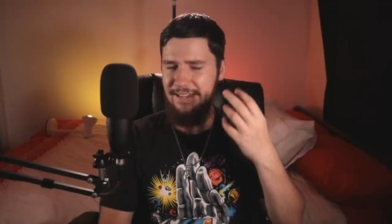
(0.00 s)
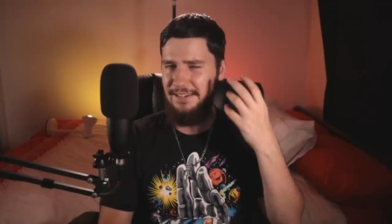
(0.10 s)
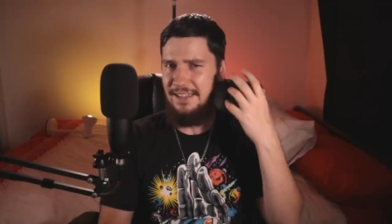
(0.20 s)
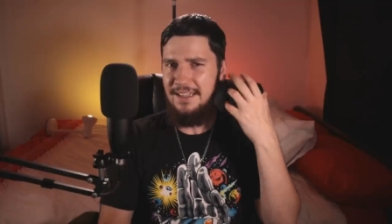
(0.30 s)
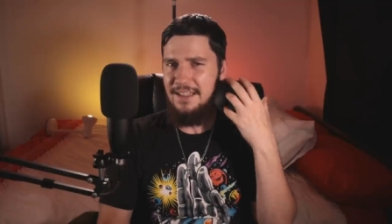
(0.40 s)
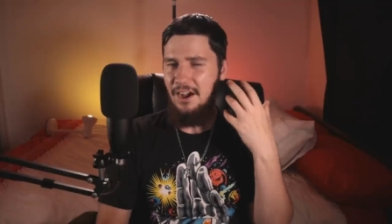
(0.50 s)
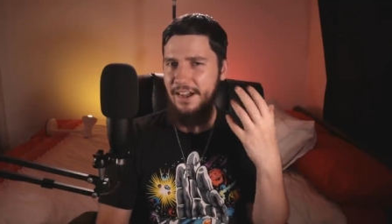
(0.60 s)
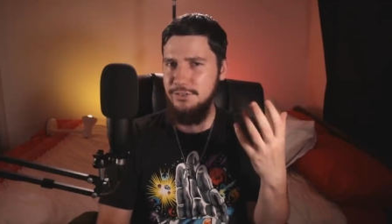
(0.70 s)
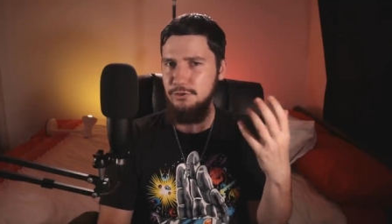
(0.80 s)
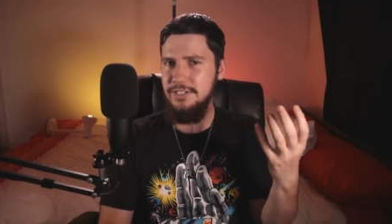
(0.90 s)
And
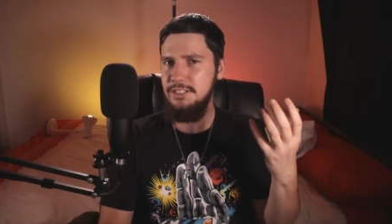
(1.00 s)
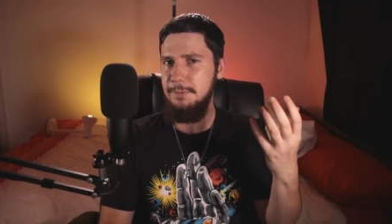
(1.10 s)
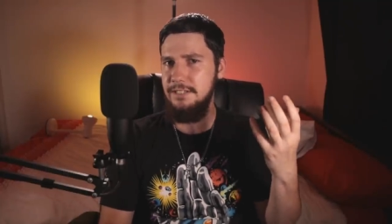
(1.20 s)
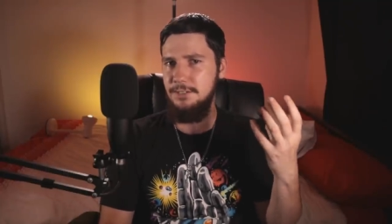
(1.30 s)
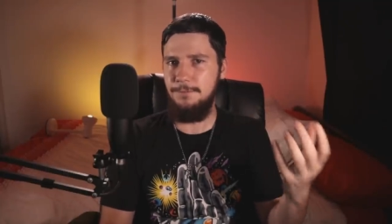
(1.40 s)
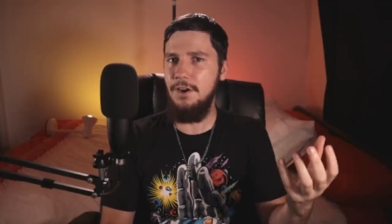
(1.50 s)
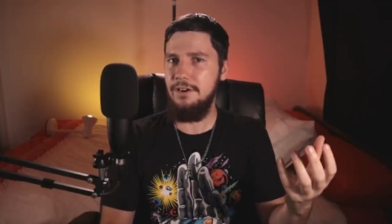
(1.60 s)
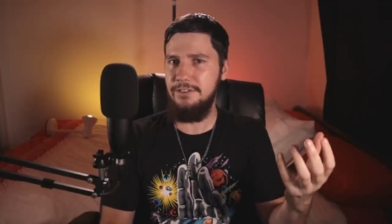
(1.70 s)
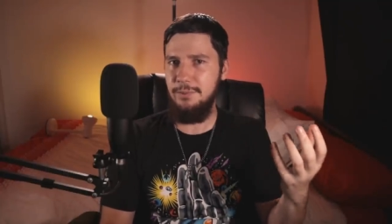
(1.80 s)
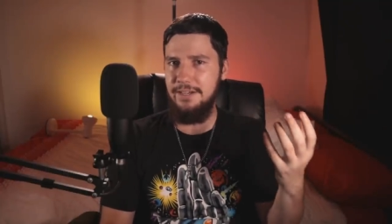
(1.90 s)
I don't expect
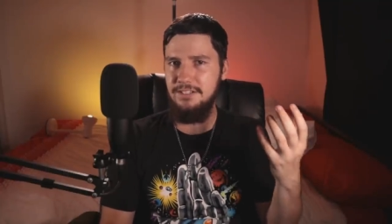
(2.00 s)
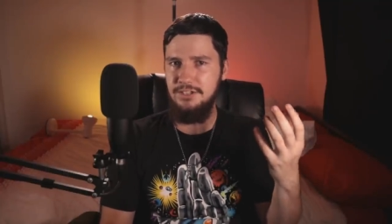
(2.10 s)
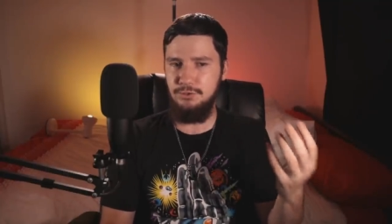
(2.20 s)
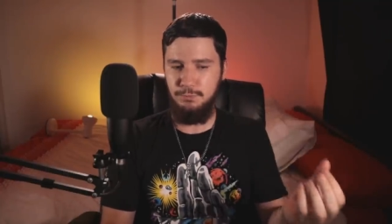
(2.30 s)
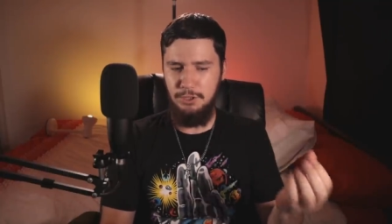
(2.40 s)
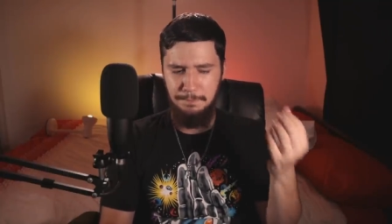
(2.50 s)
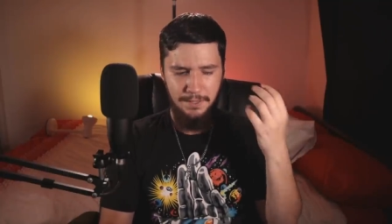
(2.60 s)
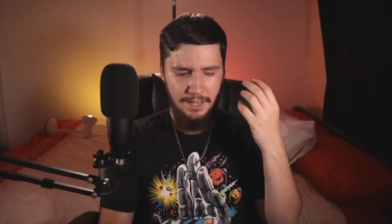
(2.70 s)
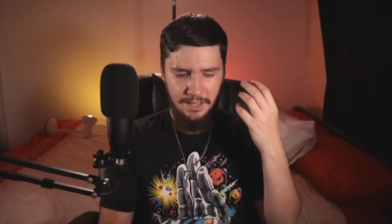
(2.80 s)
Safari to actually drop,